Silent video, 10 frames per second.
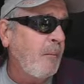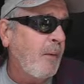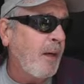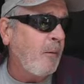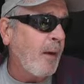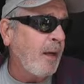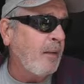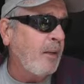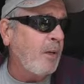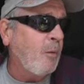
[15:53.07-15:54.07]
But I right
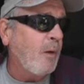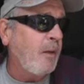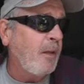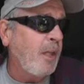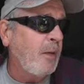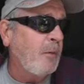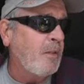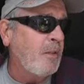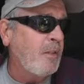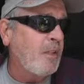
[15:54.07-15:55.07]
click on one of the
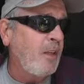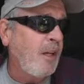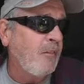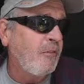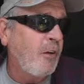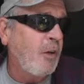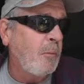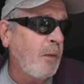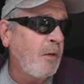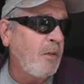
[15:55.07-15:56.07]
images, hit photo
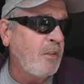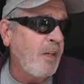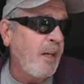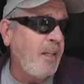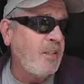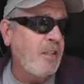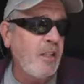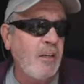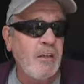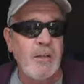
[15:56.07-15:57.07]
merge and
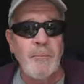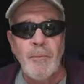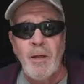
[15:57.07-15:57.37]
HDR.